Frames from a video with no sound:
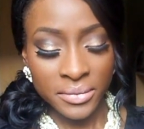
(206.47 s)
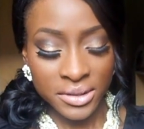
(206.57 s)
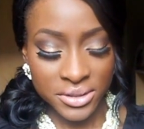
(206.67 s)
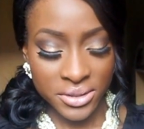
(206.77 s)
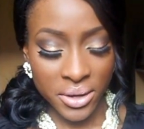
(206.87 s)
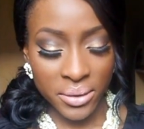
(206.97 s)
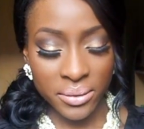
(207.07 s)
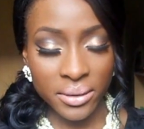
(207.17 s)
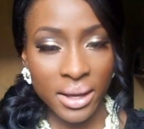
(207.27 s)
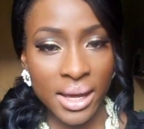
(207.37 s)
So
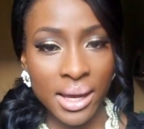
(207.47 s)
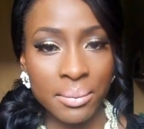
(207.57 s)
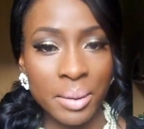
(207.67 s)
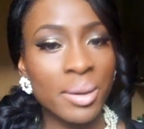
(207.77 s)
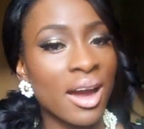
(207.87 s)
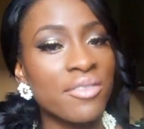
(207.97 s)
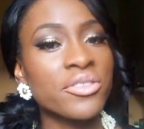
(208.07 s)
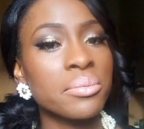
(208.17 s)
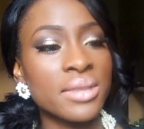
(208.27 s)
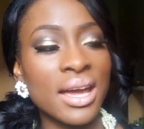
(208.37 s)
um, apart
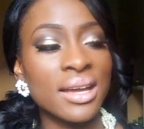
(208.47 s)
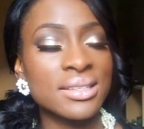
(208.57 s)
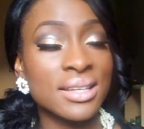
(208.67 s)
from that,